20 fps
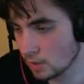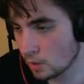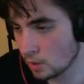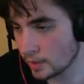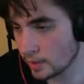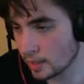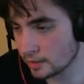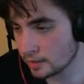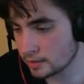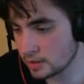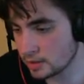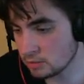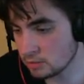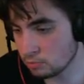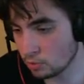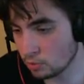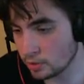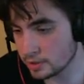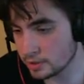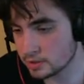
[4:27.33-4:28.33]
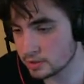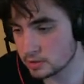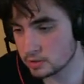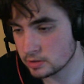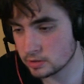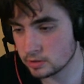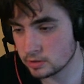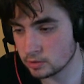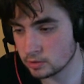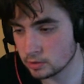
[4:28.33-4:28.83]
we got these
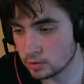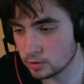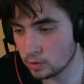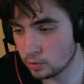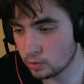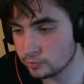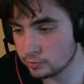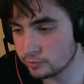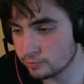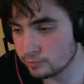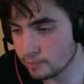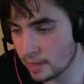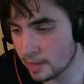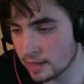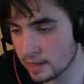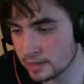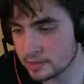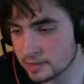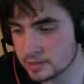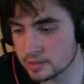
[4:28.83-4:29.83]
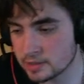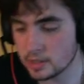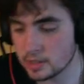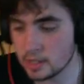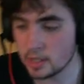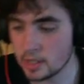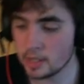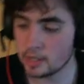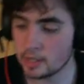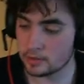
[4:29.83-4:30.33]
boys. Gold mask.
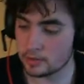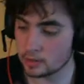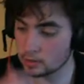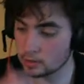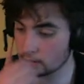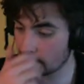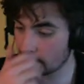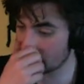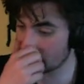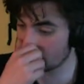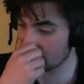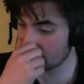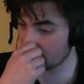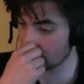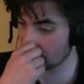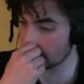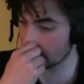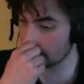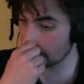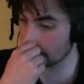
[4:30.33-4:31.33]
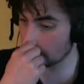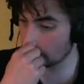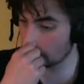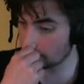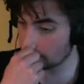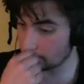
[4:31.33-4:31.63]
They're like how